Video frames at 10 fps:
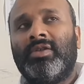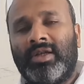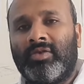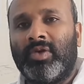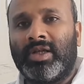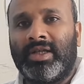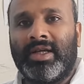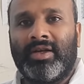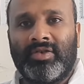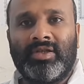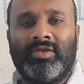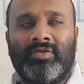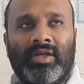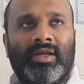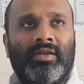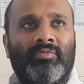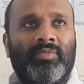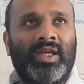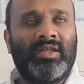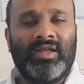They're working out, they're
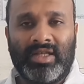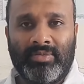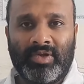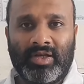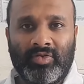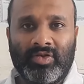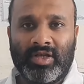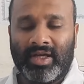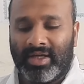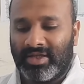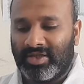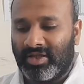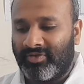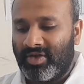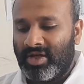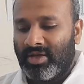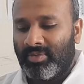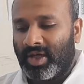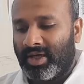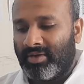basically keeping a good diet and stuff.
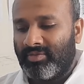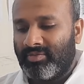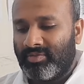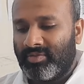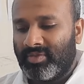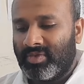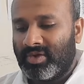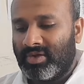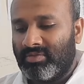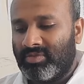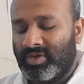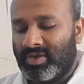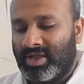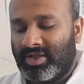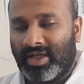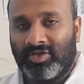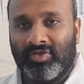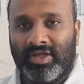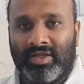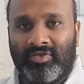But that's
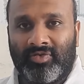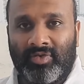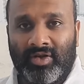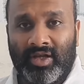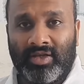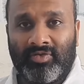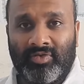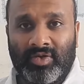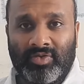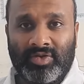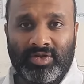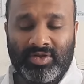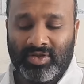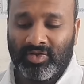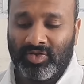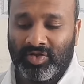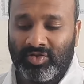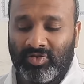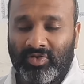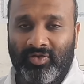not the end of the world. You
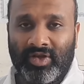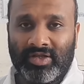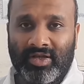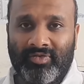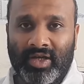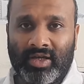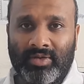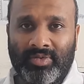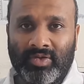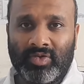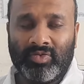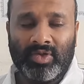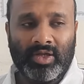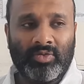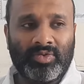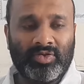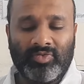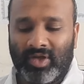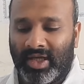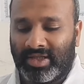still got things like fire cupping, which will help to
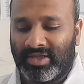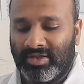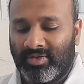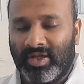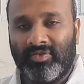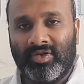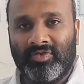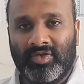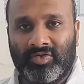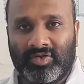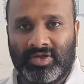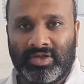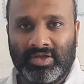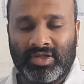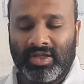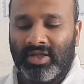relax them, get rid of the toxins.